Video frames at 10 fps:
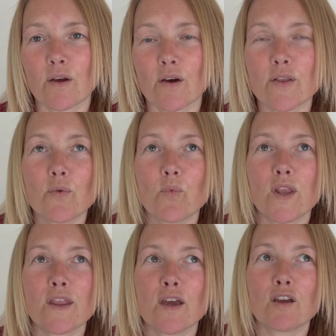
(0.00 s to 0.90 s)
And then
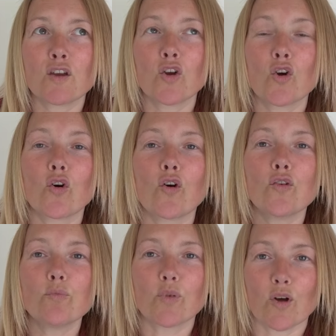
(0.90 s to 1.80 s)
when they
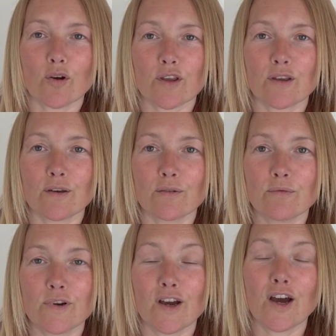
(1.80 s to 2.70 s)
unblock
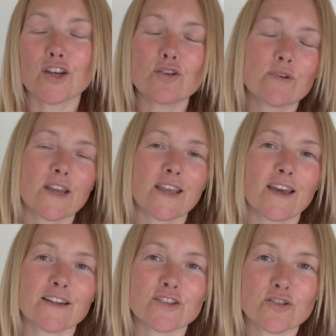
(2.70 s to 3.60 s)
you and you can
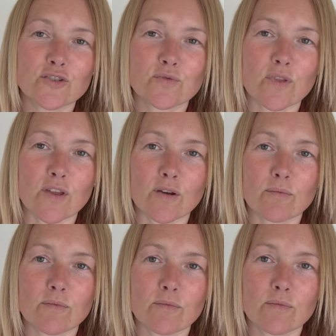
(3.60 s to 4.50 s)
get in touch with them,
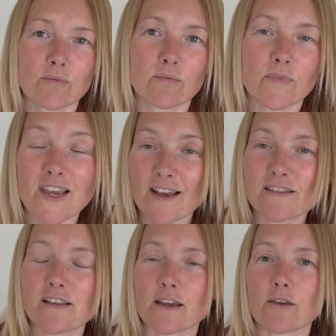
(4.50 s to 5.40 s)
they
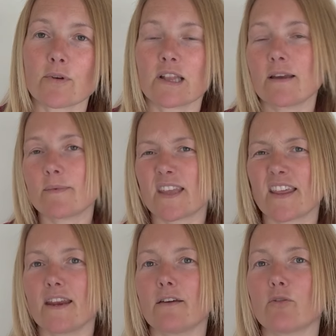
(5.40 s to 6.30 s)
gaslight you and claim that
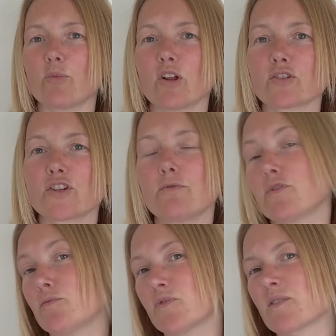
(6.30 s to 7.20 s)
they never blocked you.
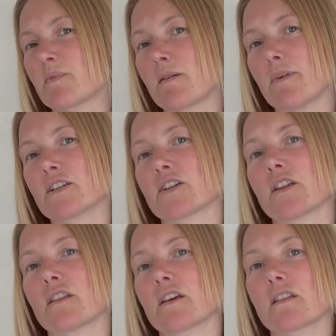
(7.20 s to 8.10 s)
You must be
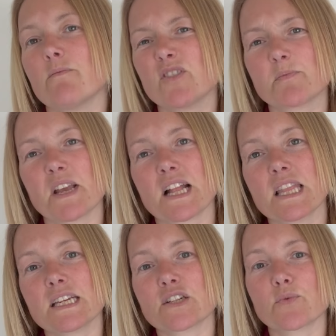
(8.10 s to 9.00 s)
imagining things. There must be a
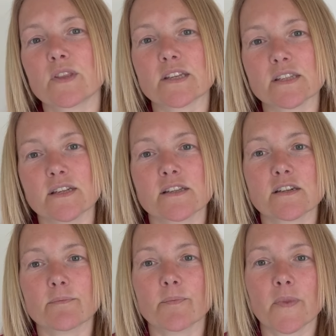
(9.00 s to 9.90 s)
glitch with the system.